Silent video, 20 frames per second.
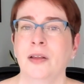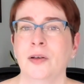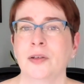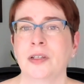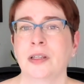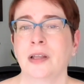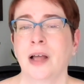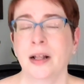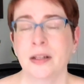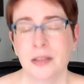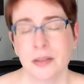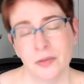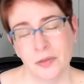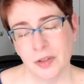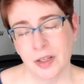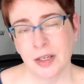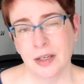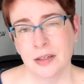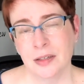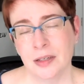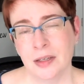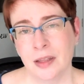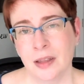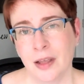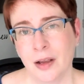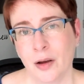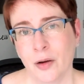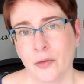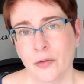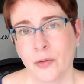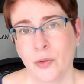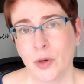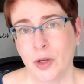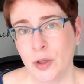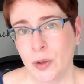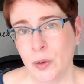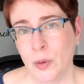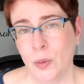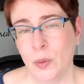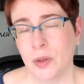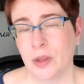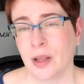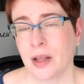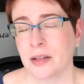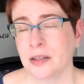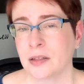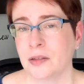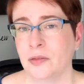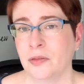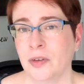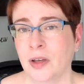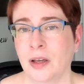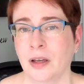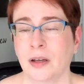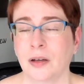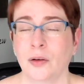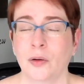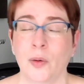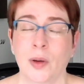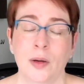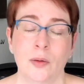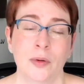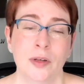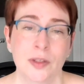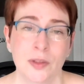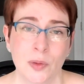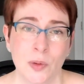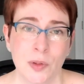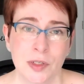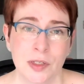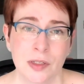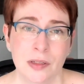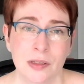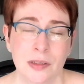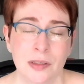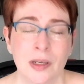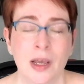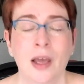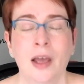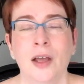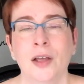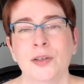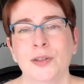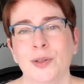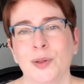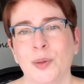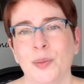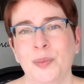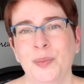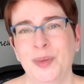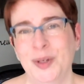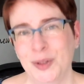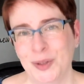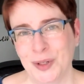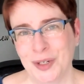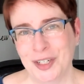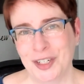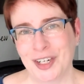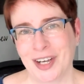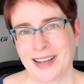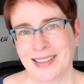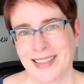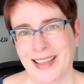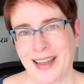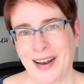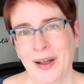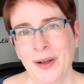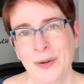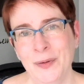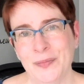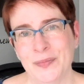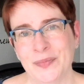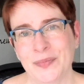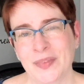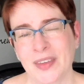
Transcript: There's lots of links in there for you with lots of uh, great resources. So be sure to check that out.